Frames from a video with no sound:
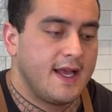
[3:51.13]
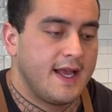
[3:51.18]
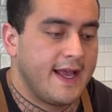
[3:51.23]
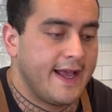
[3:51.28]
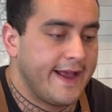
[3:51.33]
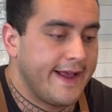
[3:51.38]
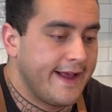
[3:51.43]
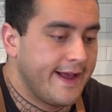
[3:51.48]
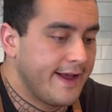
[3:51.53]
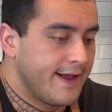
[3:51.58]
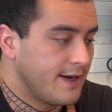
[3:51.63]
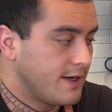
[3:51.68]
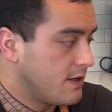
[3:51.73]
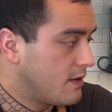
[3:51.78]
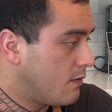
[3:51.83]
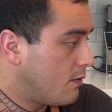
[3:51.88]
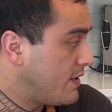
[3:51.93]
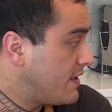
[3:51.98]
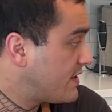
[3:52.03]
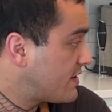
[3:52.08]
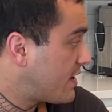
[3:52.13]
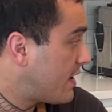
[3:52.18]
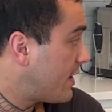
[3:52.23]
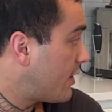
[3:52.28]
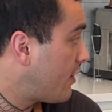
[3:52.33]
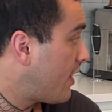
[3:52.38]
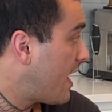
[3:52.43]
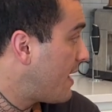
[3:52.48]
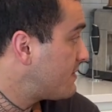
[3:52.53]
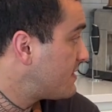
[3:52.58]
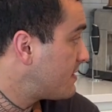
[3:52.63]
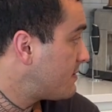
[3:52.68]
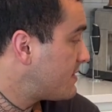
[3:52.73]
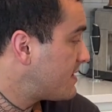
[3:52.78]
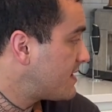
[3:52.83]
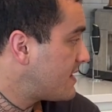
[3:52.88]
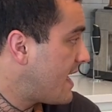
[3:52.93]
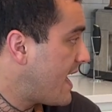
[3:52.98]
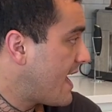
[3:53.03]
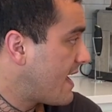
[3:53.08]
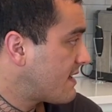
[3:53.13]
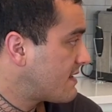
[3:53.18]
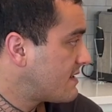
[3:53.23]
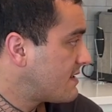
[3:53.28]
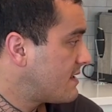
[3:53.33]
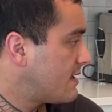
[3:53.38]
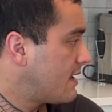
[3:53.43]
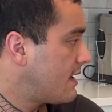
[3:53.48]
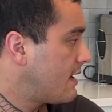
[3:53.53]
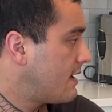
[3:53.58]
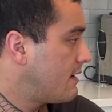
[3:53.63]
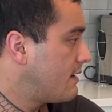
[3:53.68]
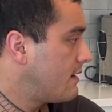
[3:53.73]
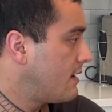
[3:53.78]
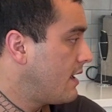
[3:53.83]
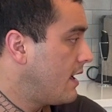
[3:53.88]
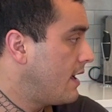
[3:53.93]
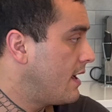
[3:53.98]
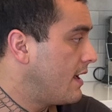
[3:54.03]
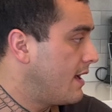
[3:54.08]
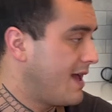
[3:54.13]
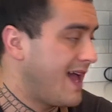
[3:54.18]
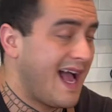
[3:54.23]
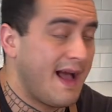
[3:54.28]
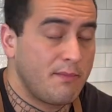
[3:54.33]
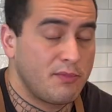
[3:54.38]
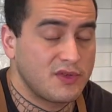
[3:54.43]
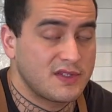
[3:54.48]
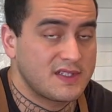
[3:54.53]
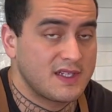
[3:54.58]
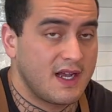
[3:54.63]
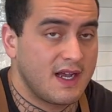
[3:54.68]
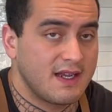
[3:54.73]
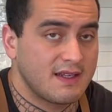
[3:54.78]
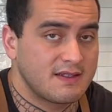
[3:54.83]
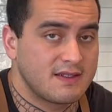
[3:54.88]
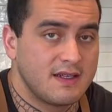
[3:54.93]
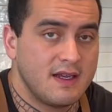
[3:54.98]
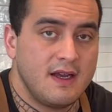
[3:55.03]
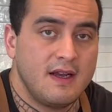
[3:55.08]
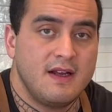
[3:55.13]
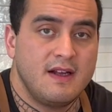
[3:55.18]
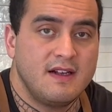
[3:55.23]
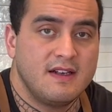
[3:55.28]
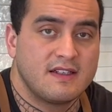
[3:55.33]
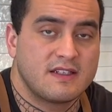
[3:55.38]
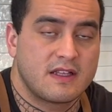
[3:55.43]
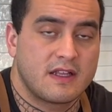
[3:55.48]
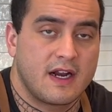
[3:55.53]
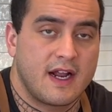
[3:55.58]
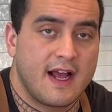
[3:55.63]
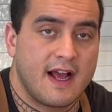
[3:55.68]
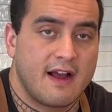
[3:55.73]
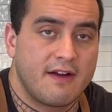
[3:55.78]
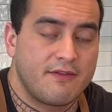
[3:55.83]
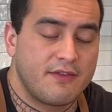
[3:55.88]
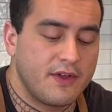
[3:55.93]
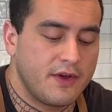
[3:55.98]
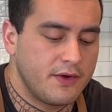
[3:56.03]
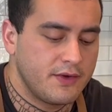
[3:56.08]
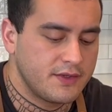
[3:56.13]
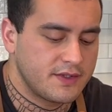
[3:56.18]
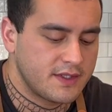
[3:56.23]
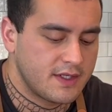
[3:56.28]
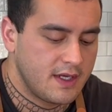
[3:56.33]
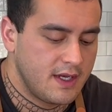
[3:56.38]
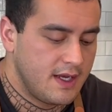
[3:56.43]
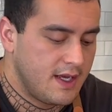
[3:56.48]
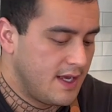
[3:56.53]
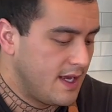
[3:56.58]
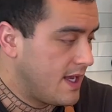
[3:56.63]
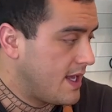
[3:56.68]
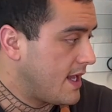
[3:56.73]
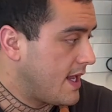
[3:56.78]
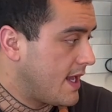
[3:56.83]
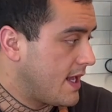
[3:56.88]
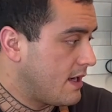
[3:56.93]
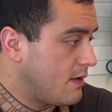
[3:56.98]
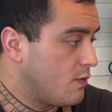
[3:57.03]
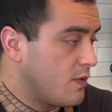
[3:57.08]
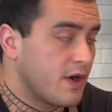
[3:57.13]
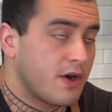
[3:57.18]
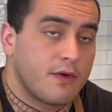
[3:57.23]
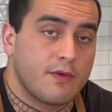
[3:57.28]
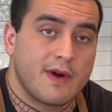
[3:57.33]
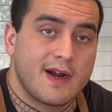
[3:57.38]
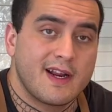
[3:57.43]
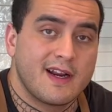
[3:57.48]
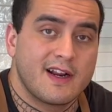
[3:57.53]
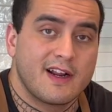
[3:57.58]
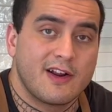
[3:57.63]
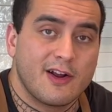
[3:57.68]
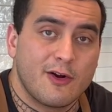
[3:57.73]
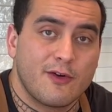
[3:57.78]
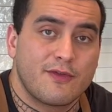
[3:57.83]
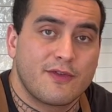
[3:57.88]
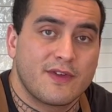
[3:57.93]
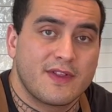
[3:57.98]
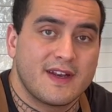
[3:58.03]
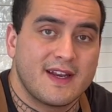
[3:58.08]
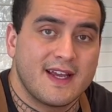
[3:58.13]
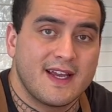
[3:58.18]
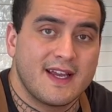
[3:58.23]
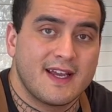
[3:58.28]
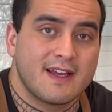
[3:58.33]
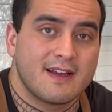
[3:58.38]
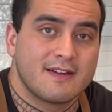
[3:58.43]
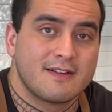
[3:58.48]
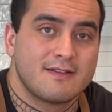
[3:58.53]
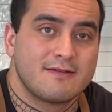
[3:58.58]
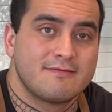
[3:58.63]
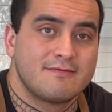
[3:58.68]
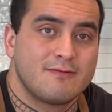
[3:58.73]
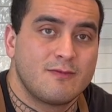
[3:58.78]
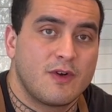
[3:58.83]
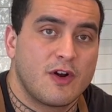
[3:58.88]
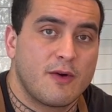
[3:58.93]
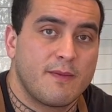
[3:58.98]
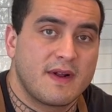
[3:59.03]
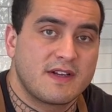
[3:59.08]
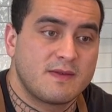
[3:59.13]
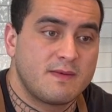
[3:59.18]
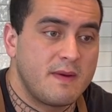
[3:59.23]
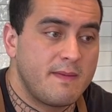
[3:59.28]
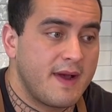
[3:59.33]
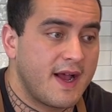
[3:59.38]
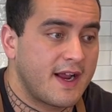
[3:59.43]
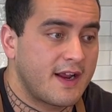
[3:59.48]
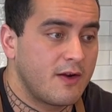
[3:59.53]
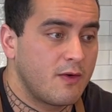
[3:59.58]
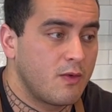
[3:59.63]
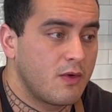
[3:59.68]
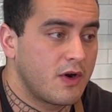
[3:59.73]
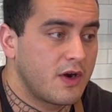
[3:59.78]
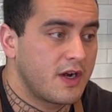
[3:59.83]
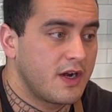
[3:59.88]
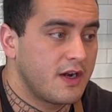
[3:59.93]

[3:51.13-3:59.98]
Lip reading: And we just got to grab some snacks, applesauce, so that I have those. And we are ready to go for the day. We are about to be back at work